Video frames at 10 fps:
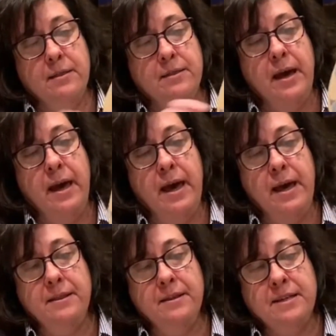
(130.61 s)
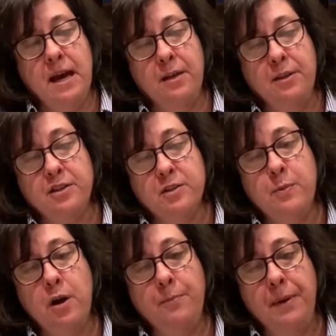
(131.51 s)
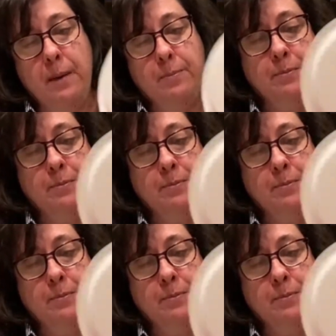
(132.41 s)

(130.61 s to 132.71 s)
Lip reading: the small paper